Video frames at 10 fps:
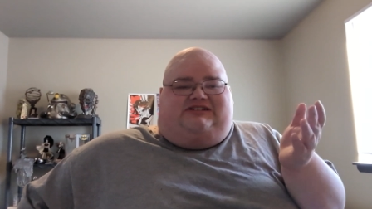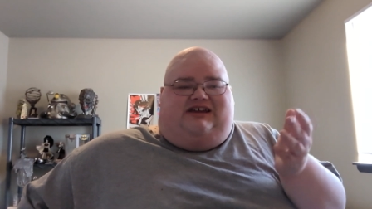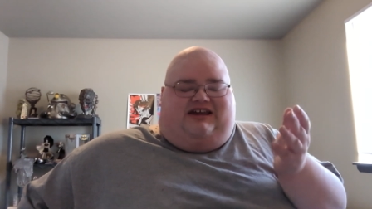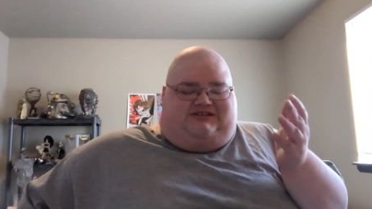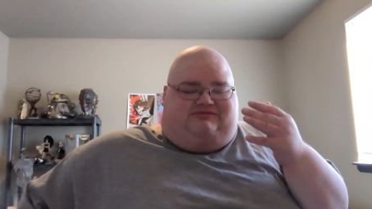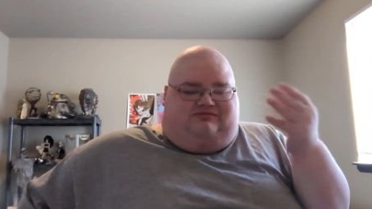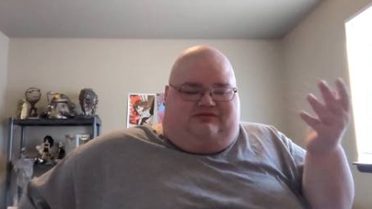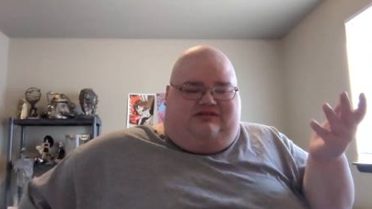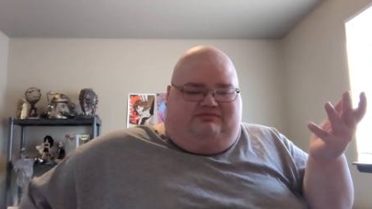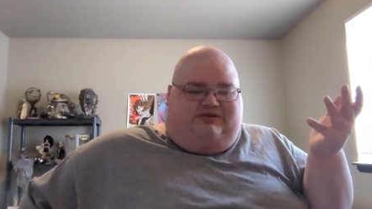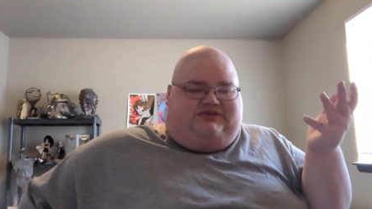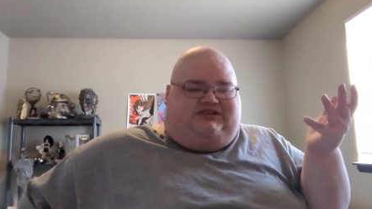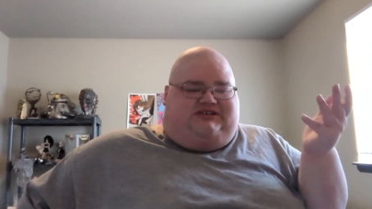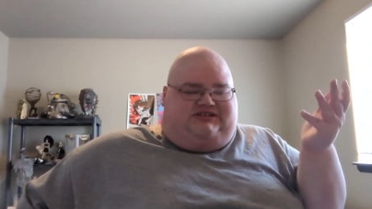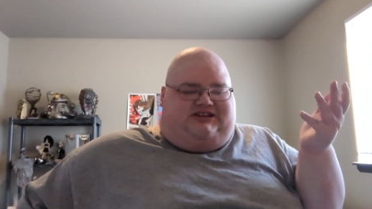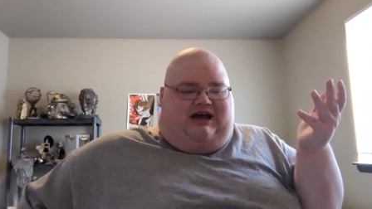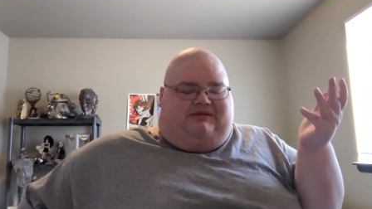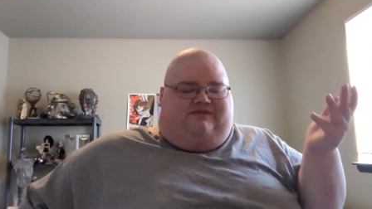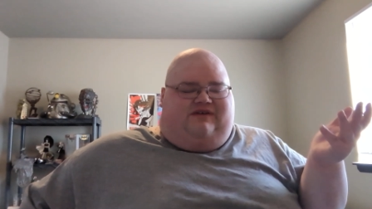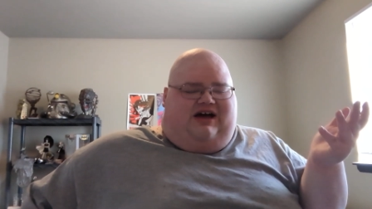as Moses'
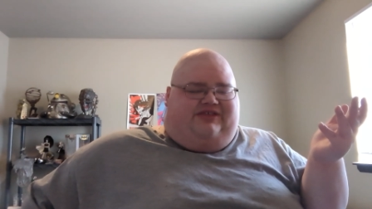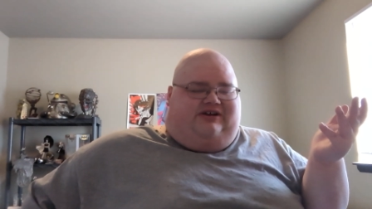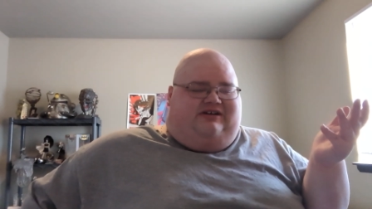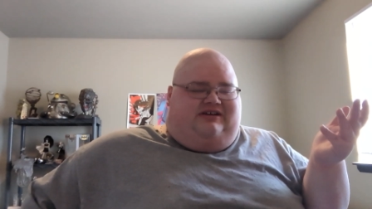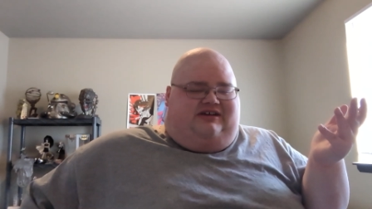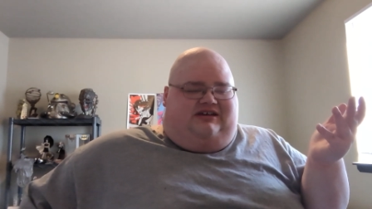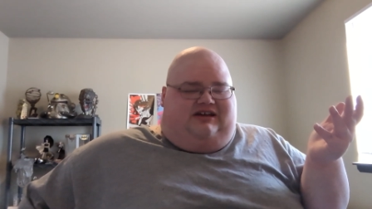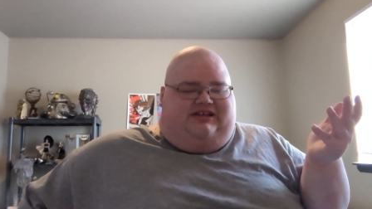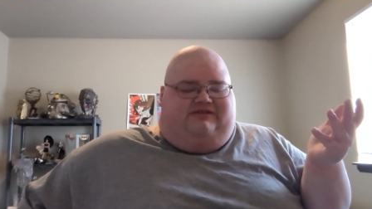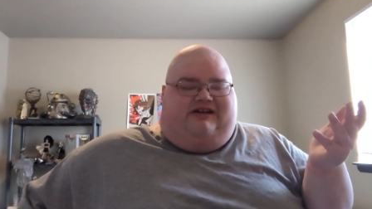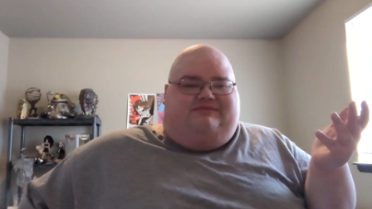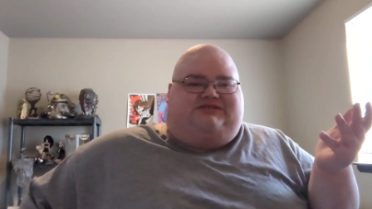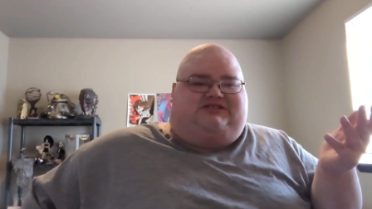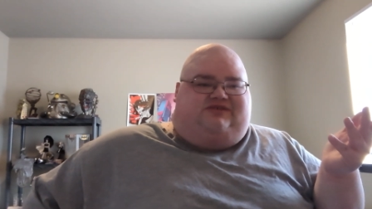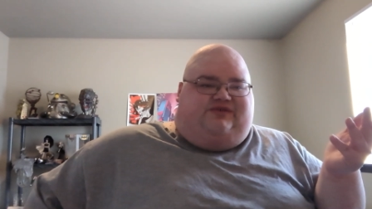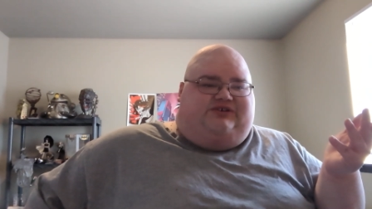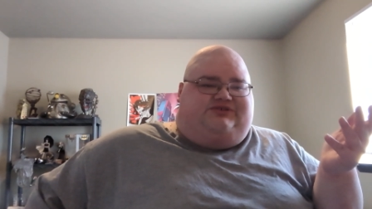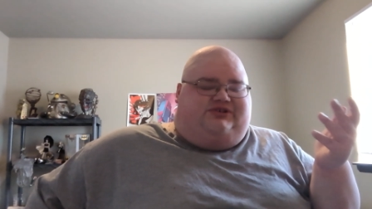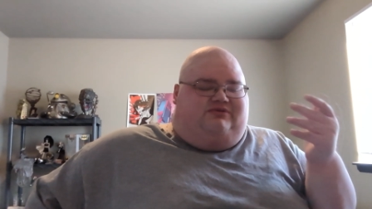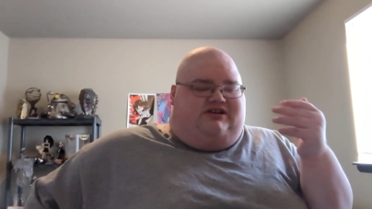adopted father. I think Ramses the
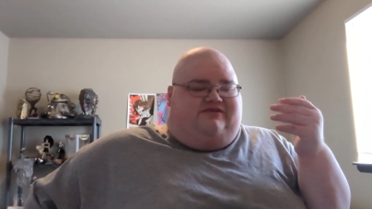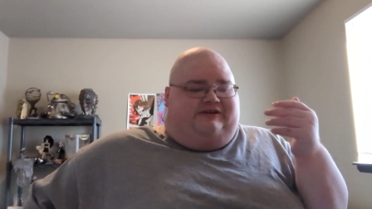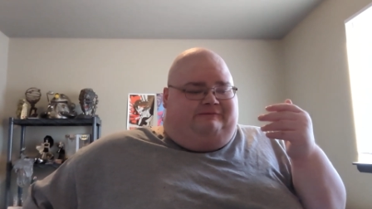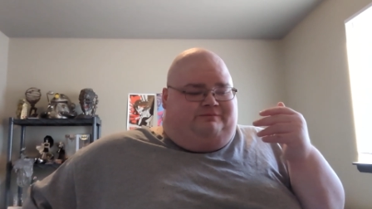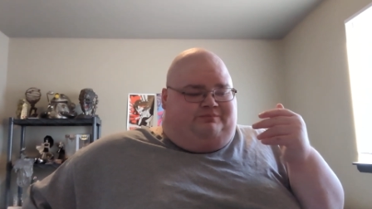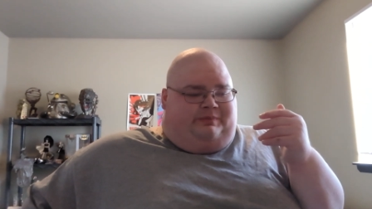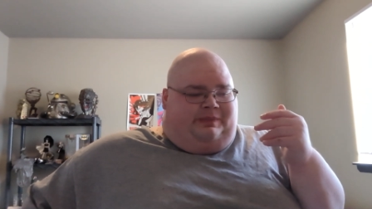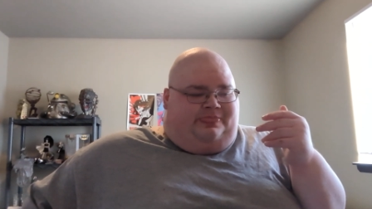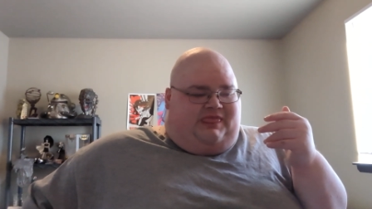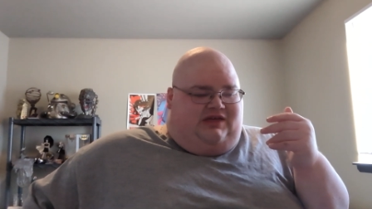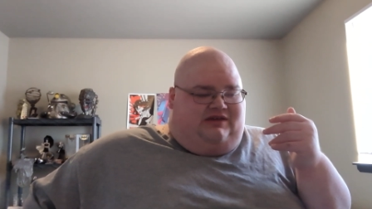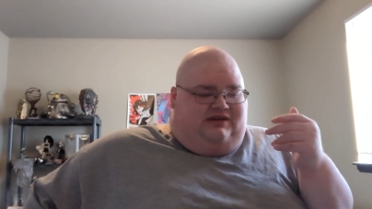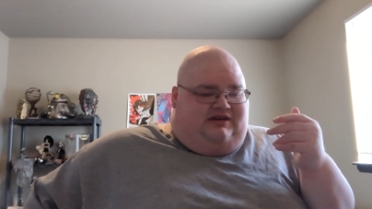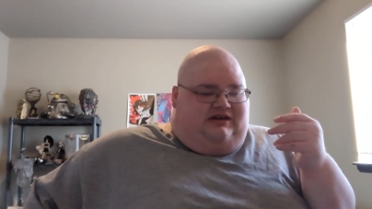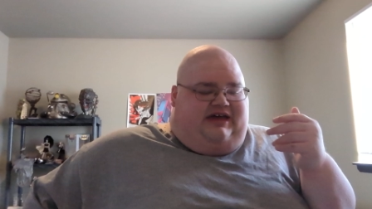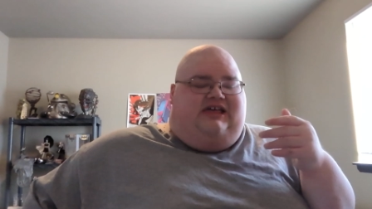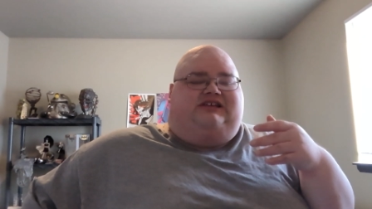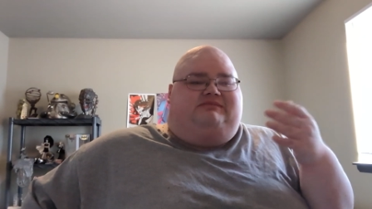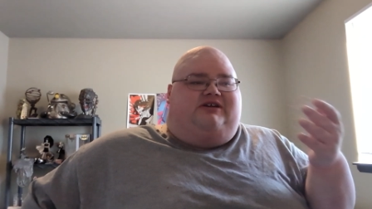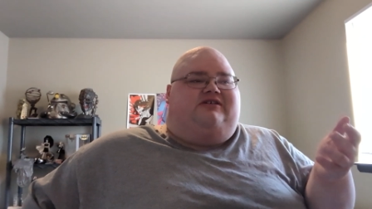First or whatever.
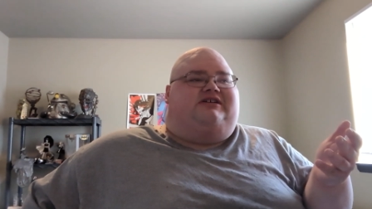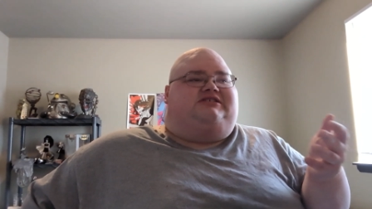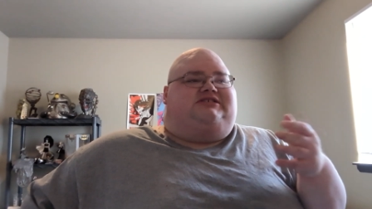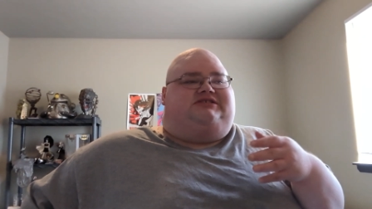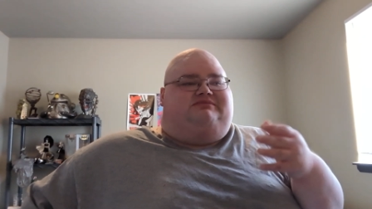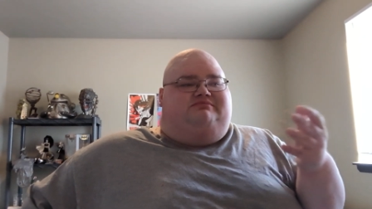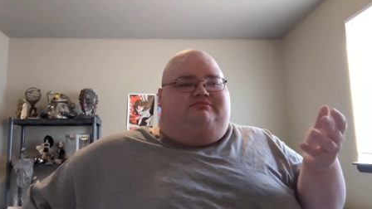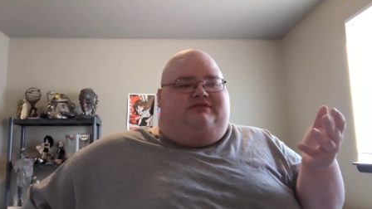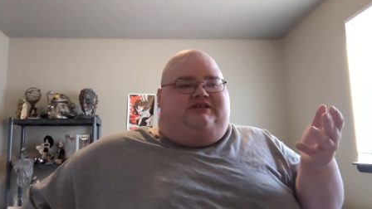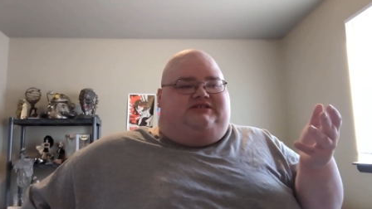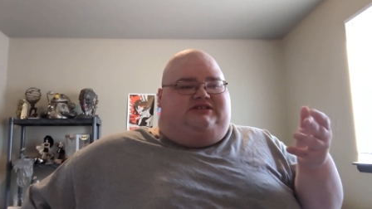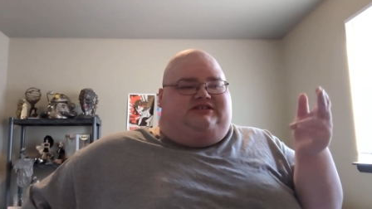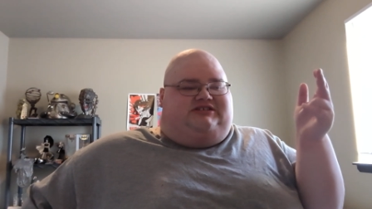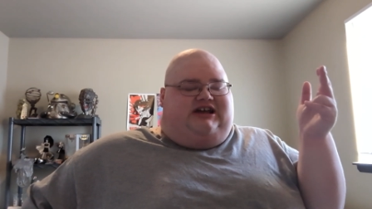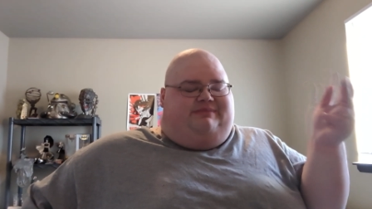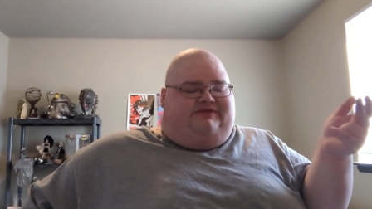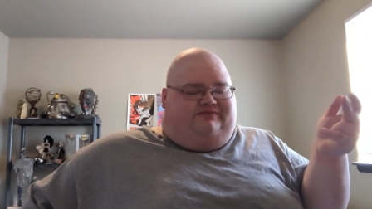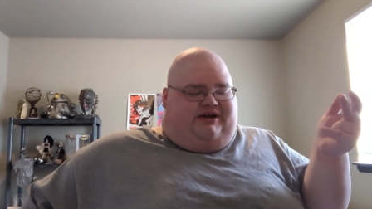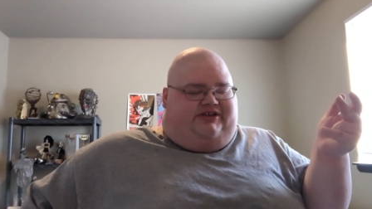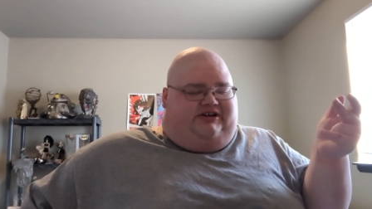Helen Mirren is his adoptive
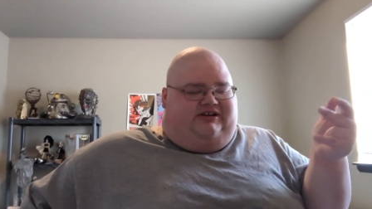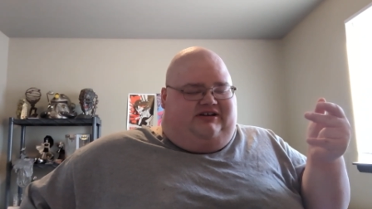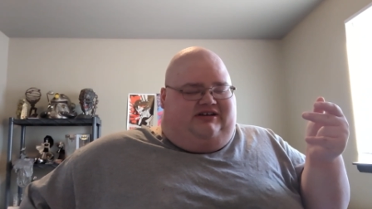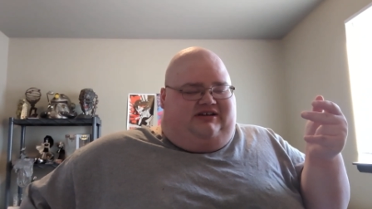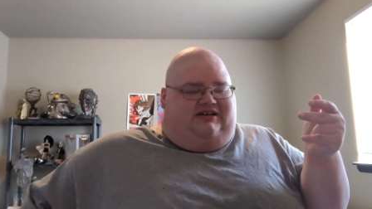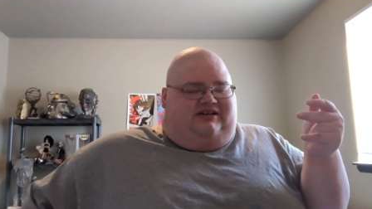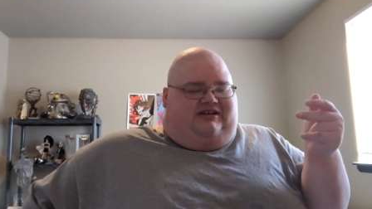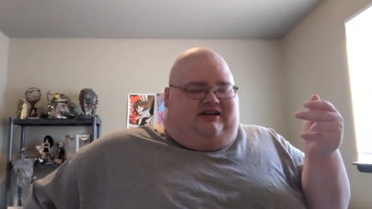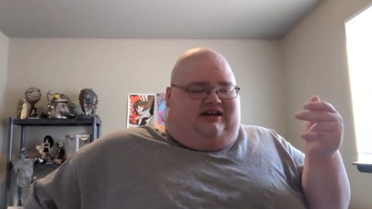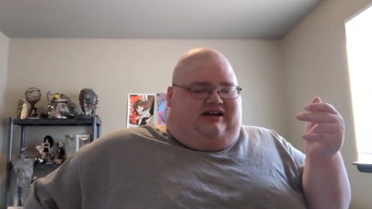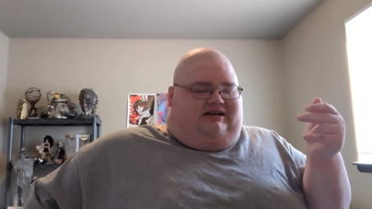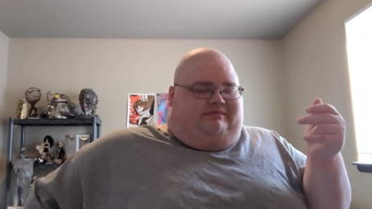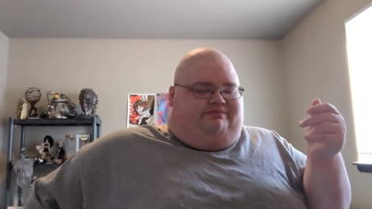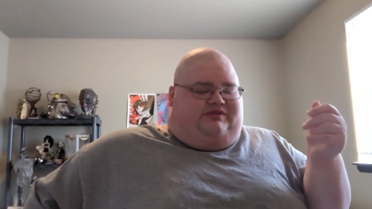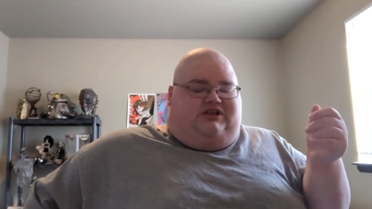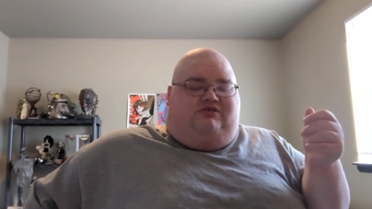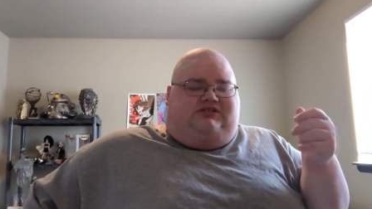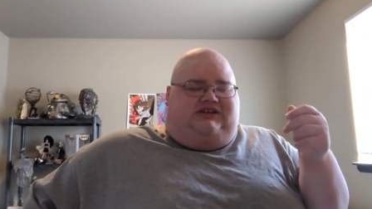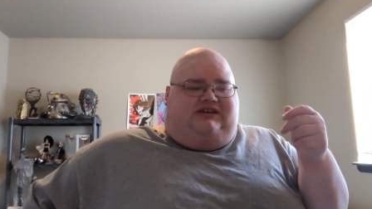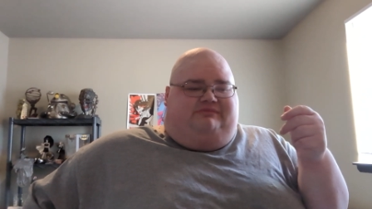mother. The
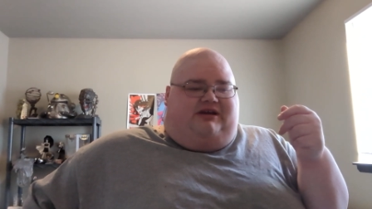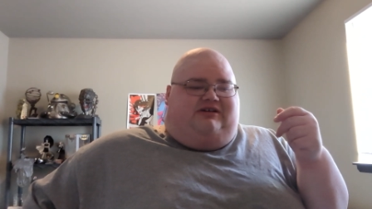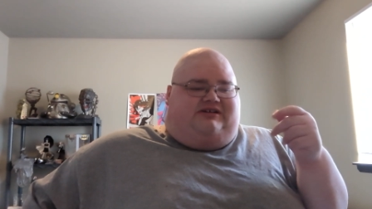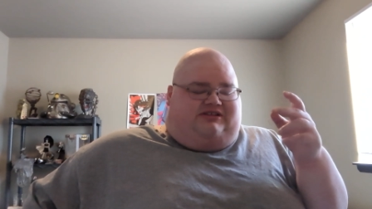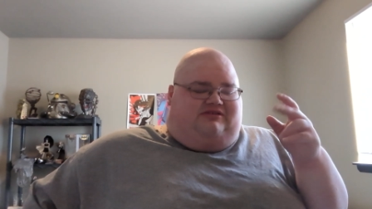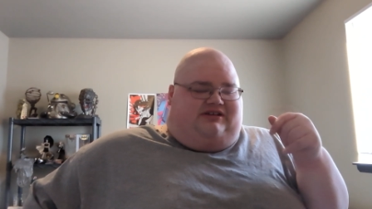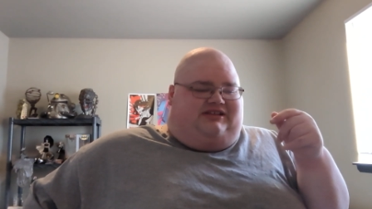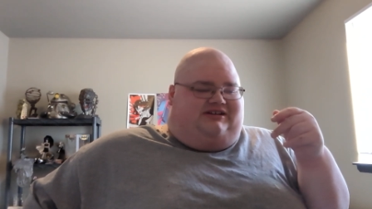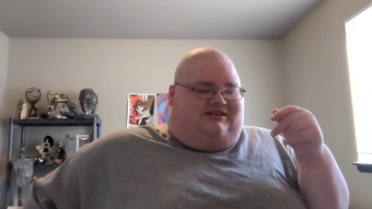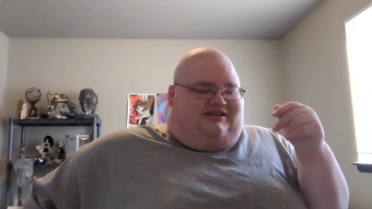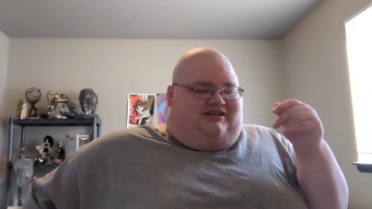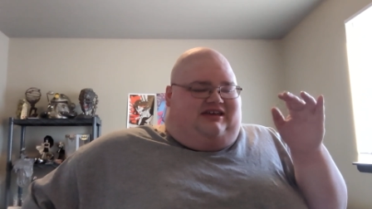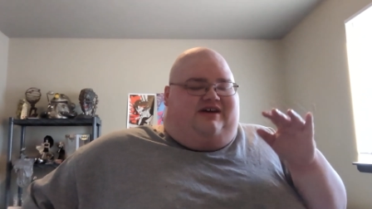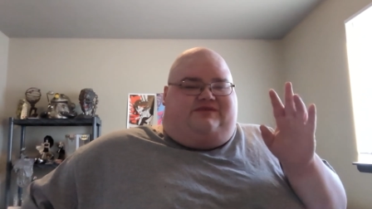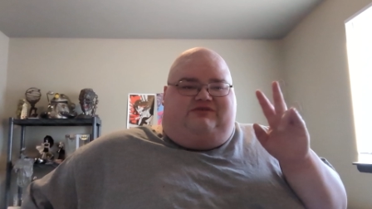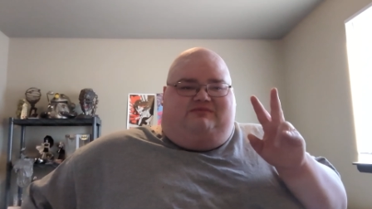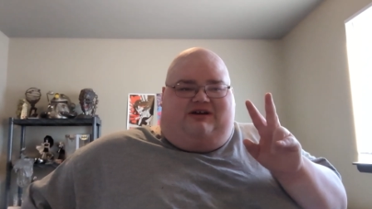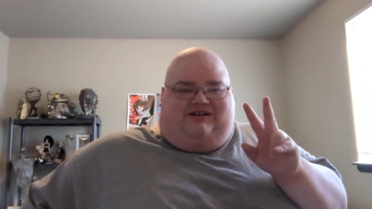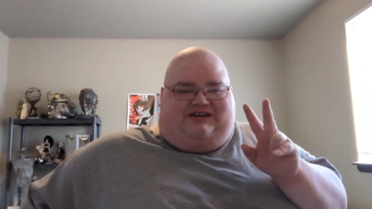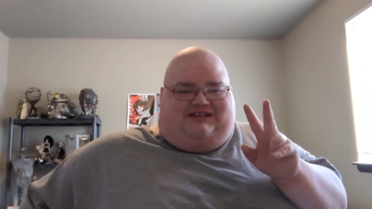only American, and then you have two
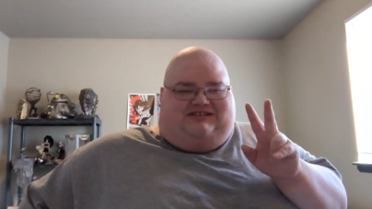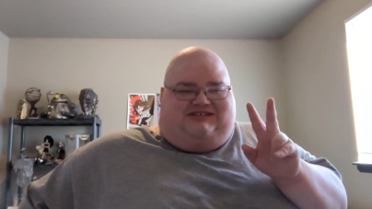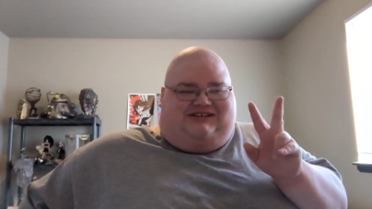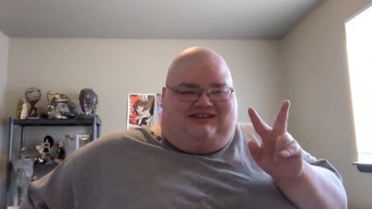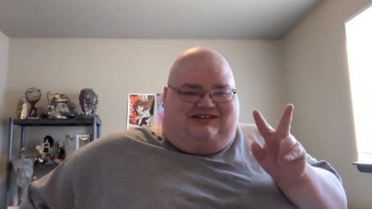Americans